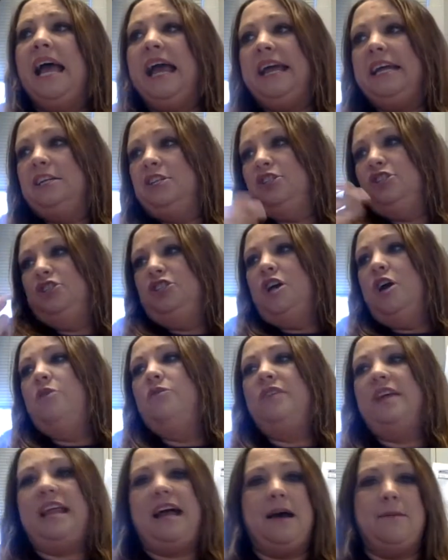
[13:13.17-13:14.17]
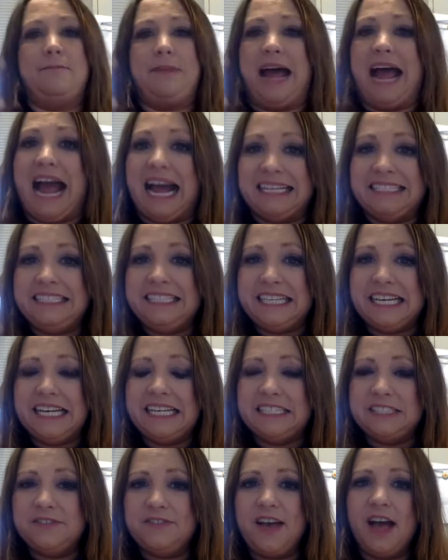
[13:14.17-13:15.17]
and show that my idea
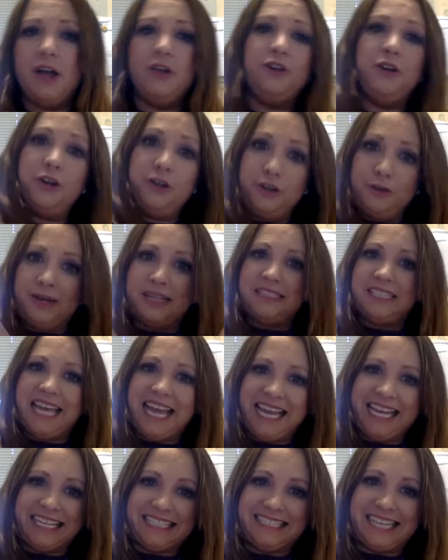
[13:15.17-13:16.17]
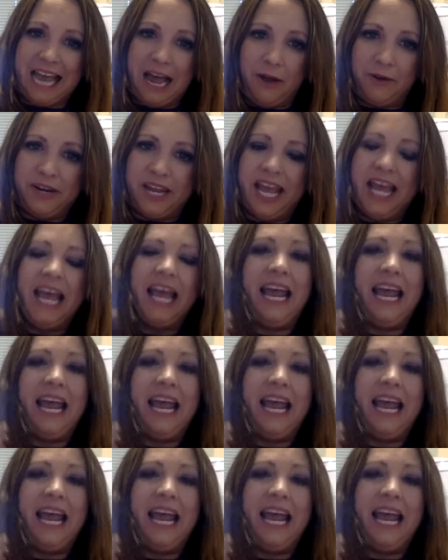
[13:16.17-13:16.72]
has failed, or do I take it down?